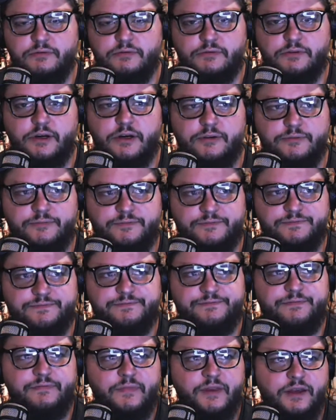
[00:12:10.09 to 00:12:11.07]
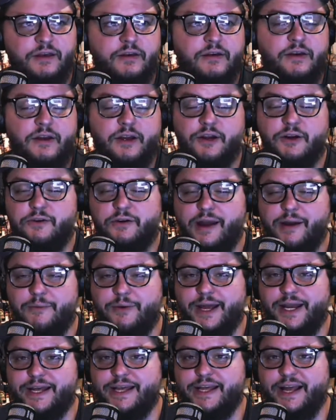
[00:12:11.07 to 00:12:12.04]
So, great
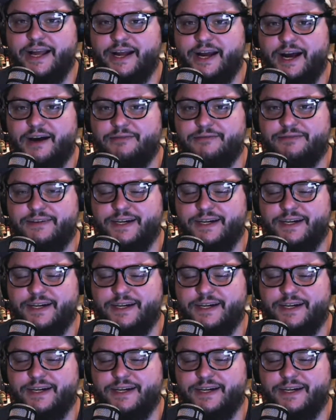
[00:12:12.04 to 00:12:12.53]
way to kick off